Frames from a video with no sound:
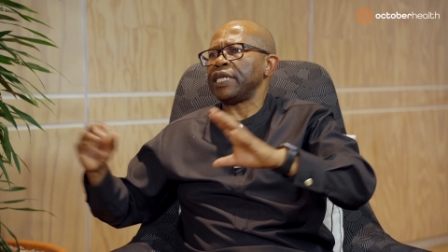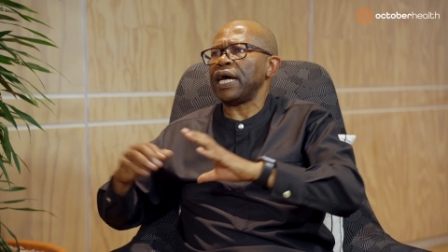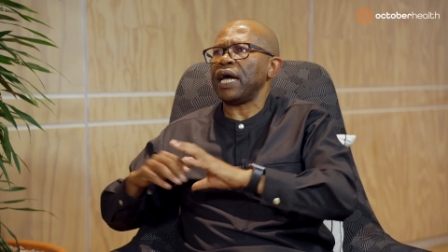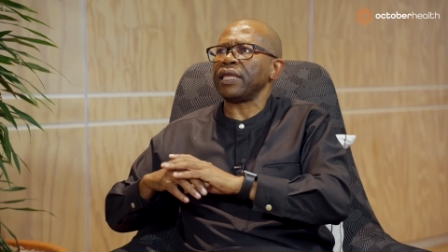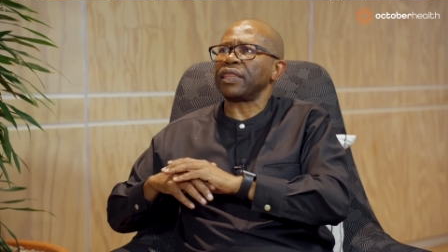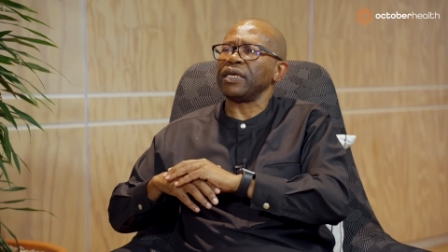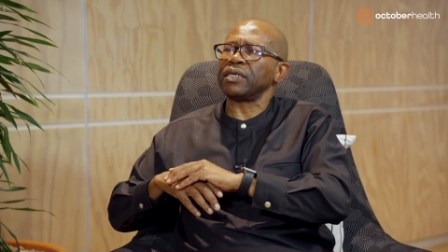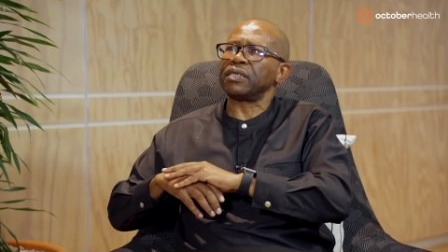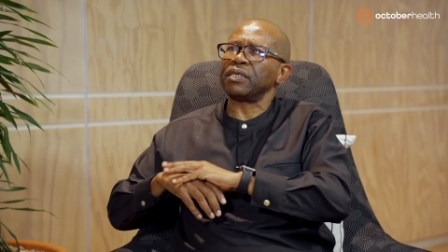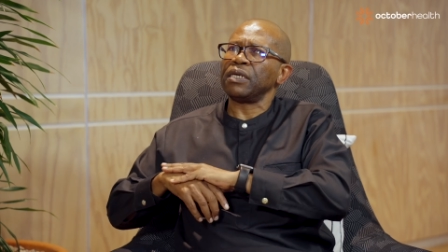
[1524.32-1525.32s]
and I
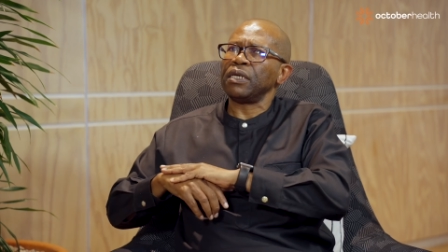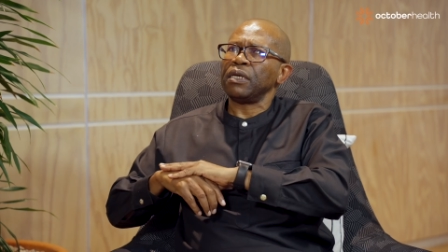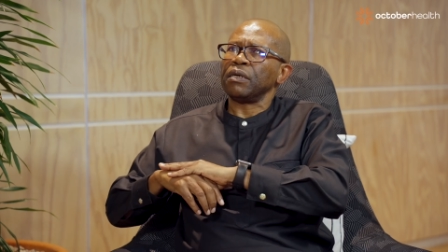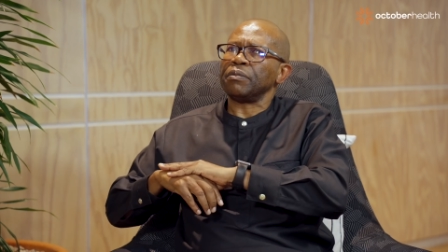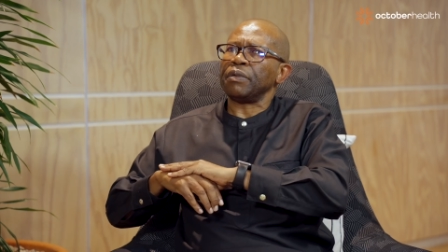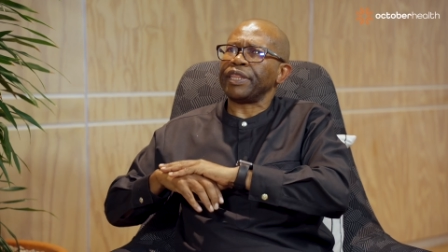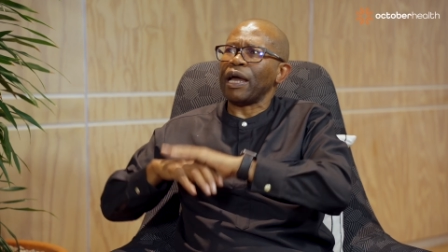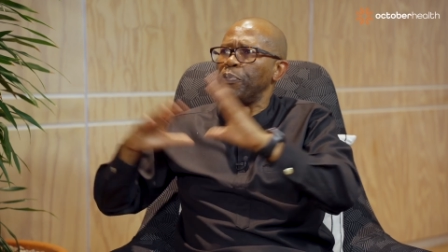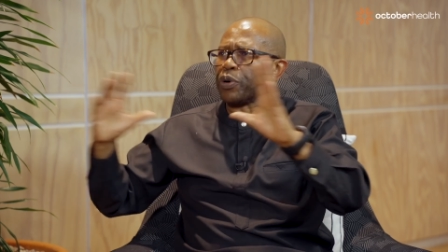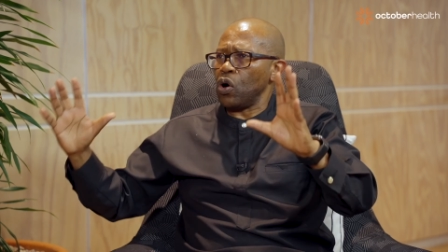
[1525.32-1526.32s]
think
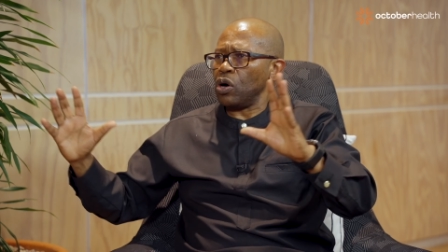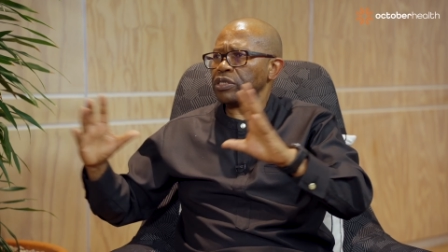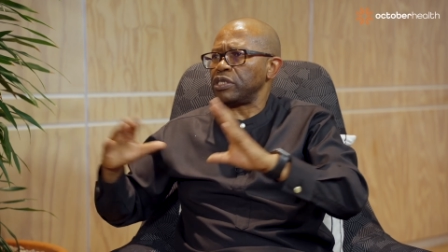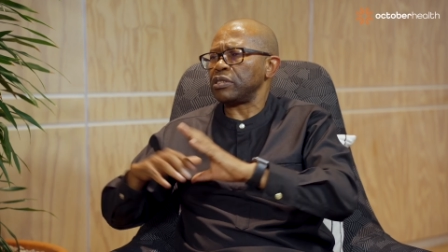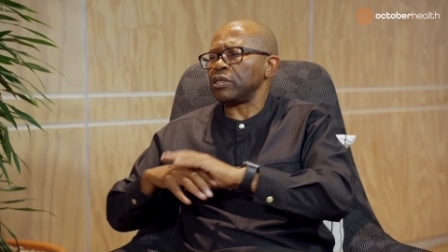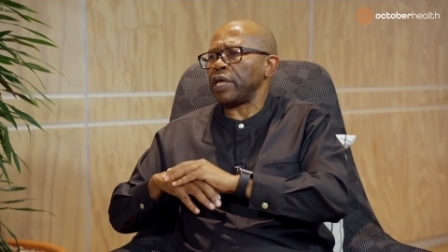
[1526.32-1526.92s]
they're broad,